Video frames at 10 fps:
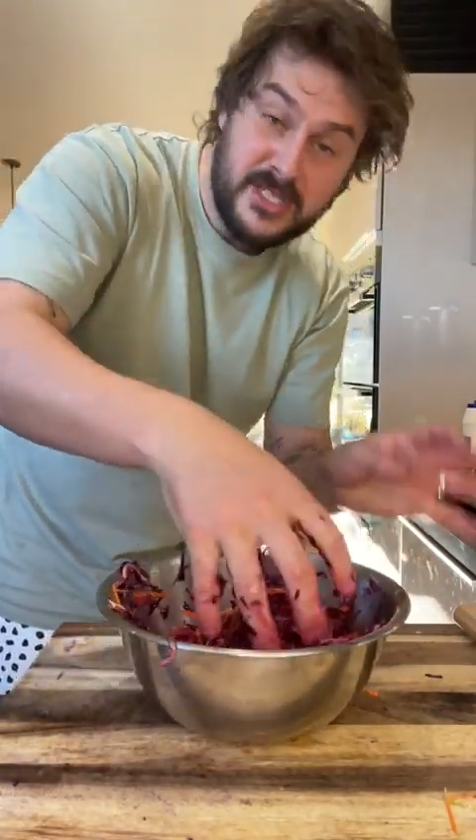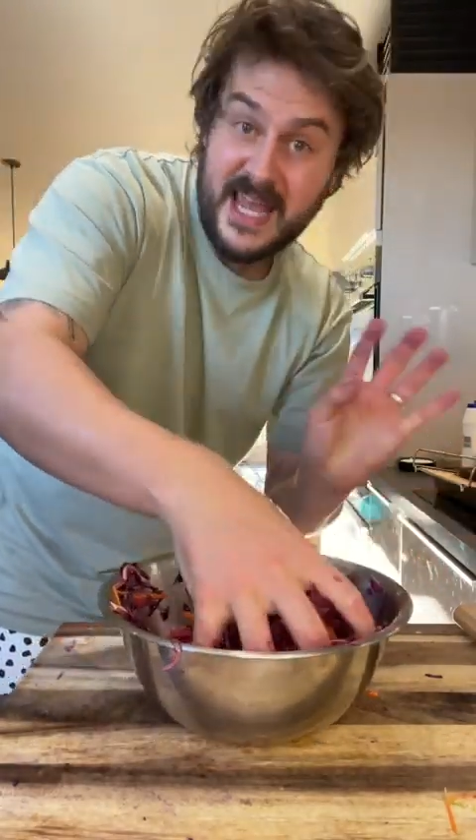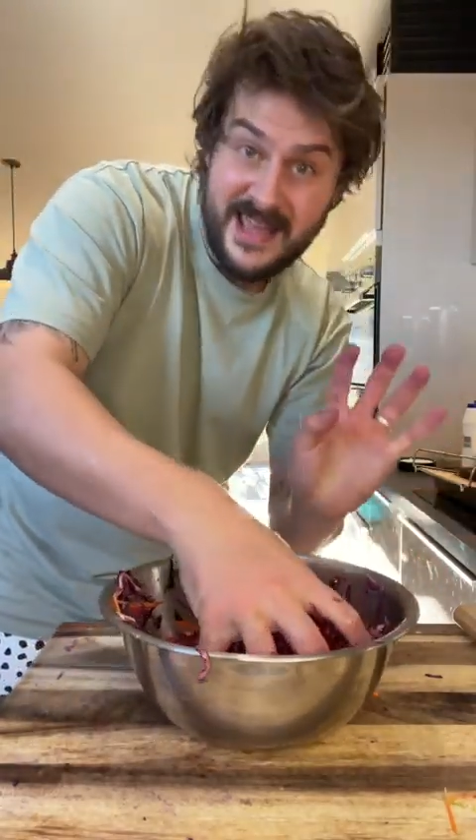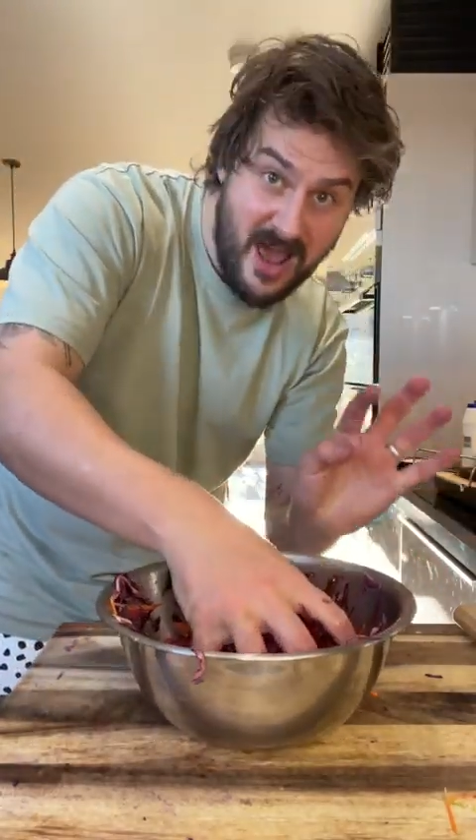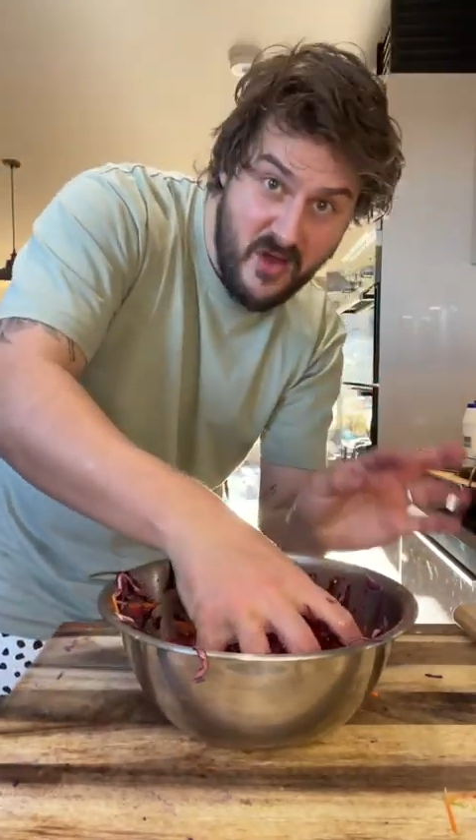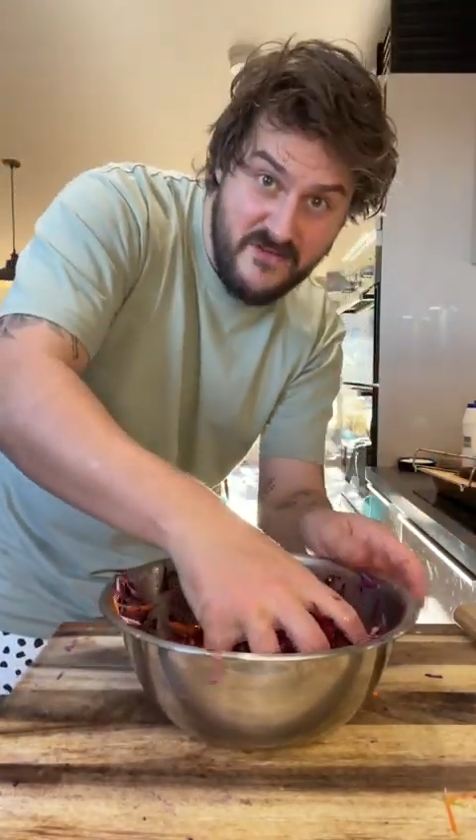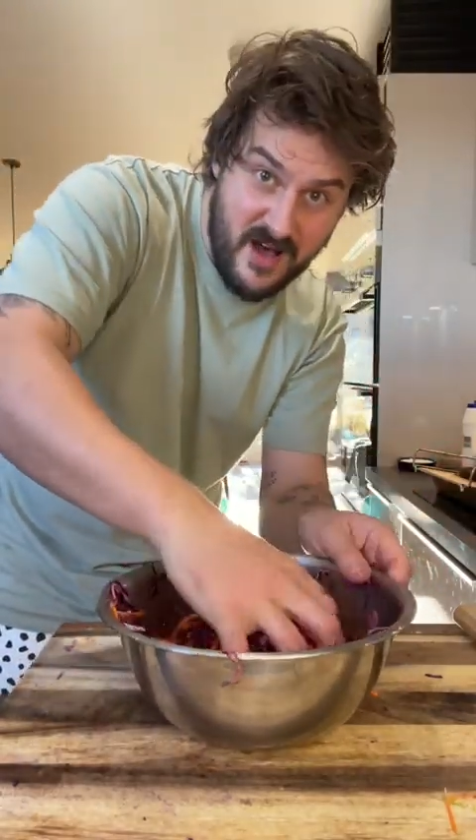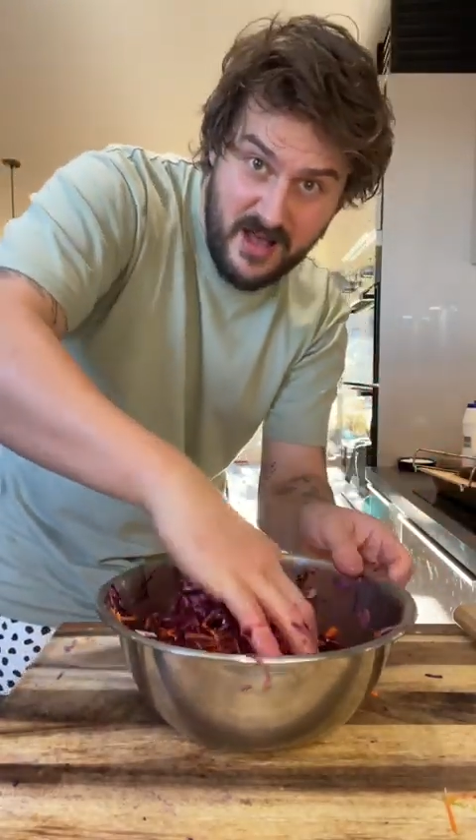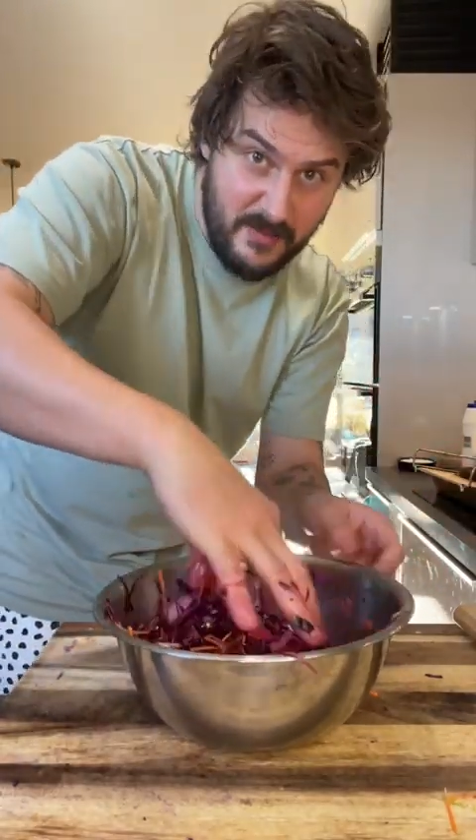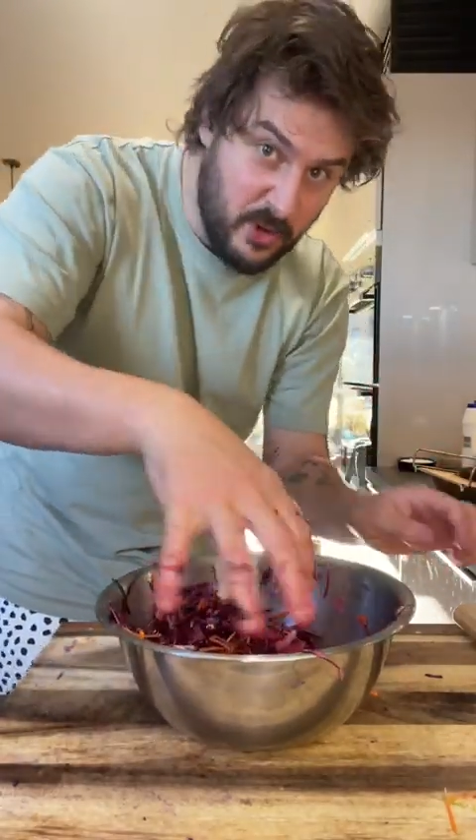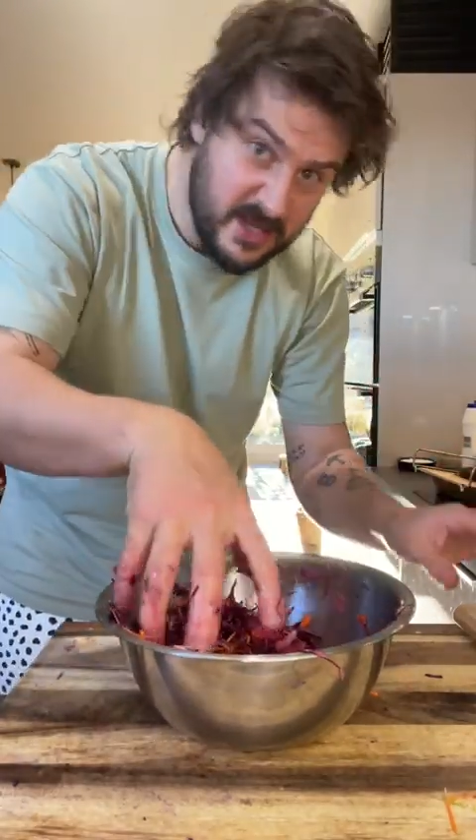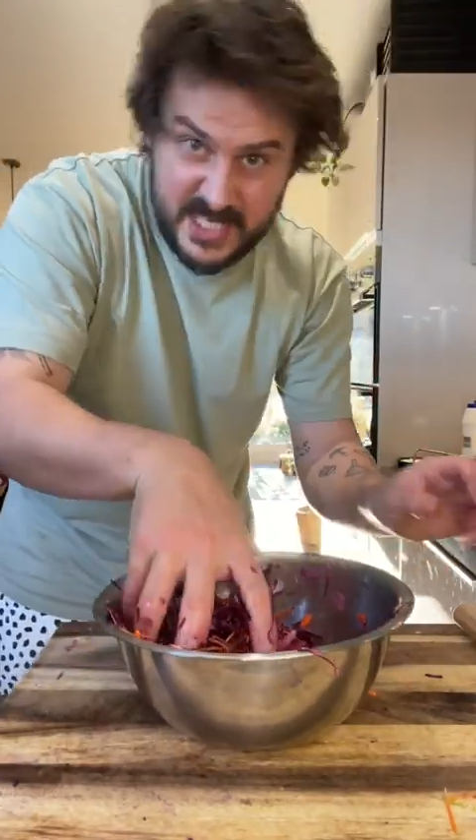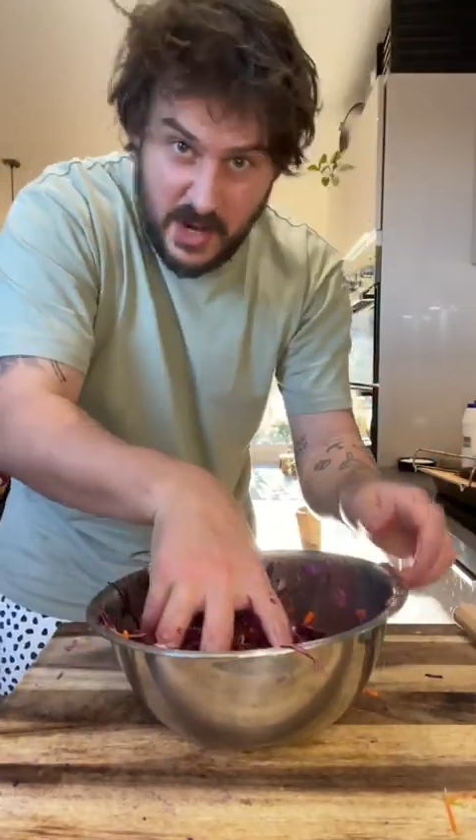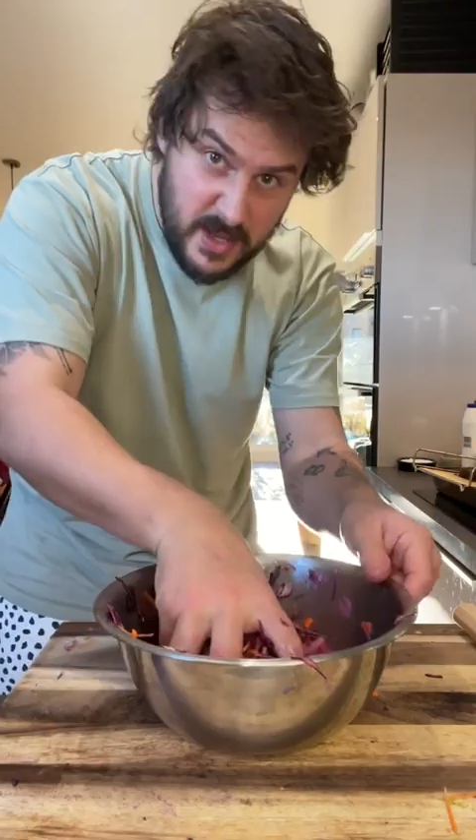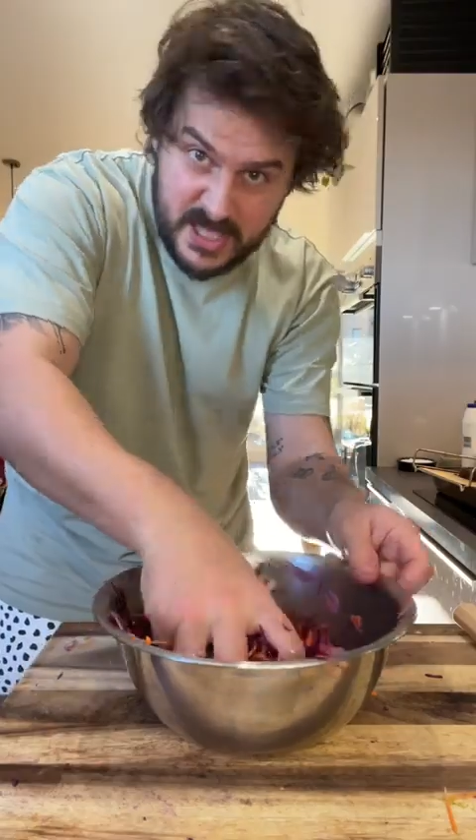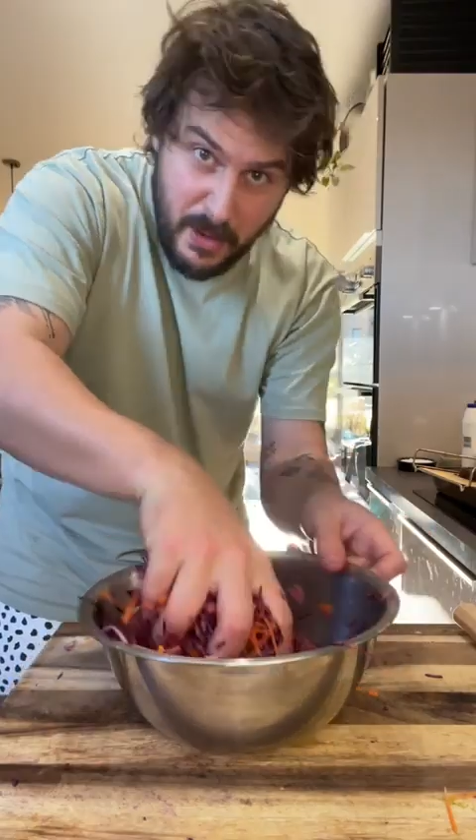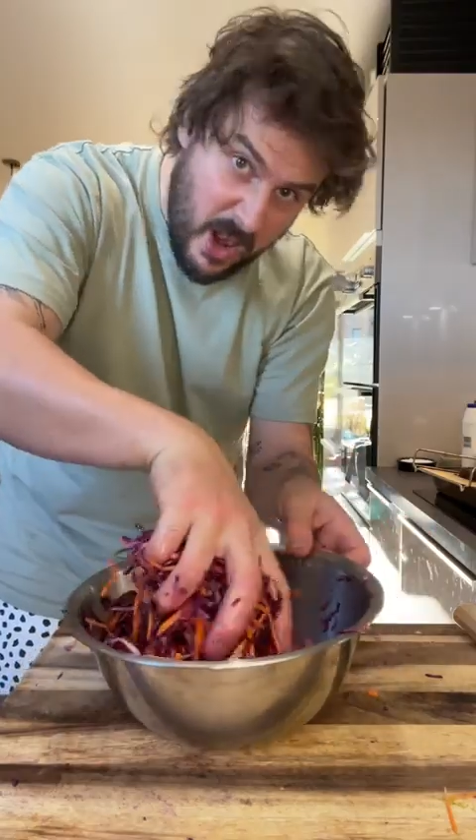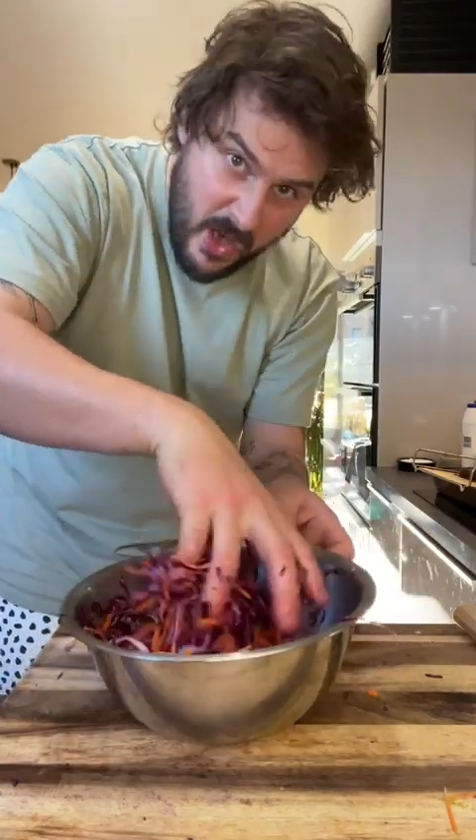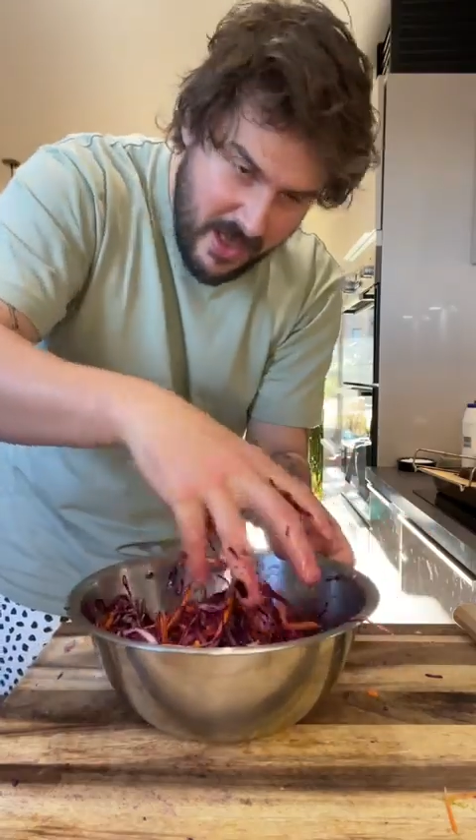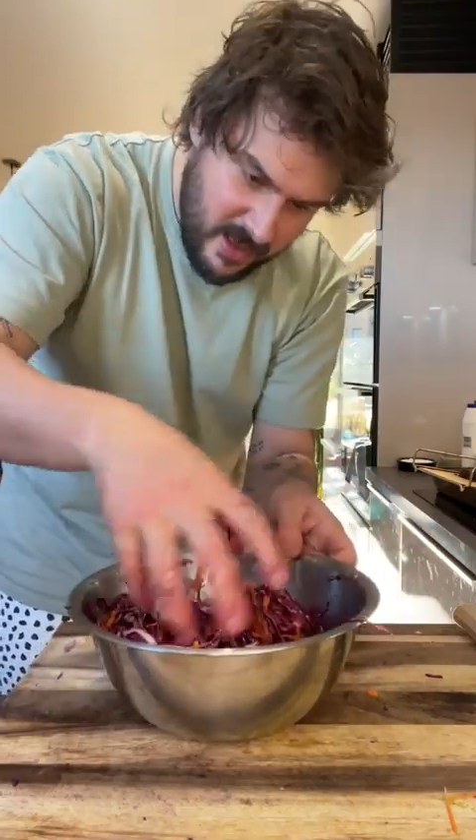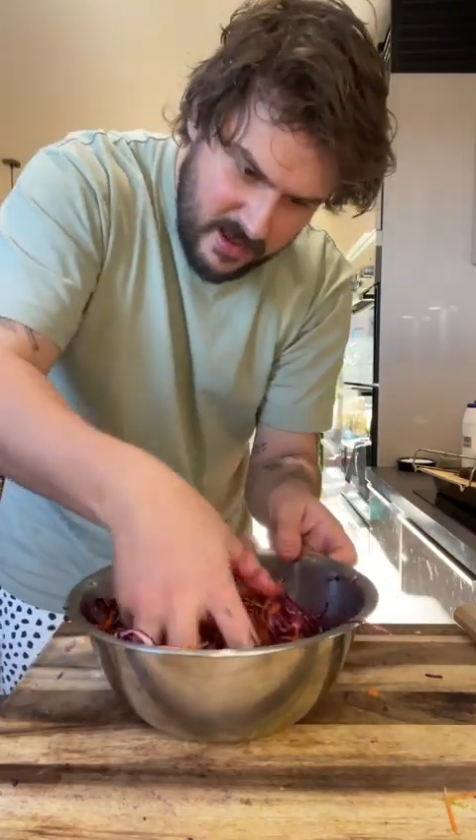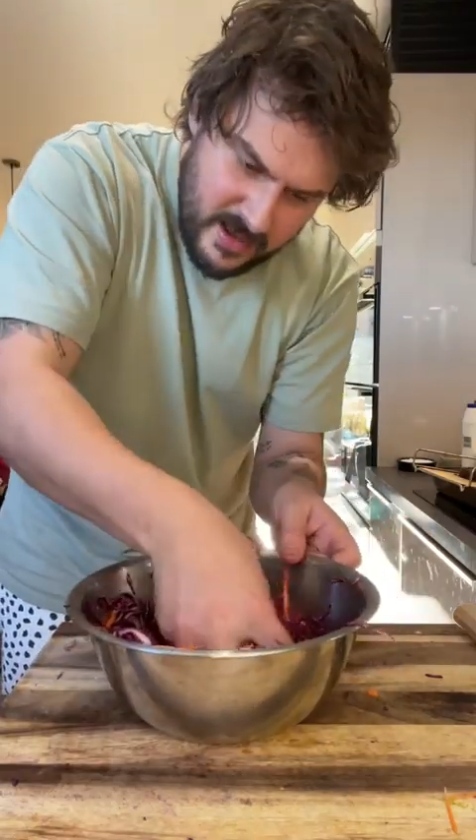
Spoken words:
taking over. I'm not going to steal your spotlight.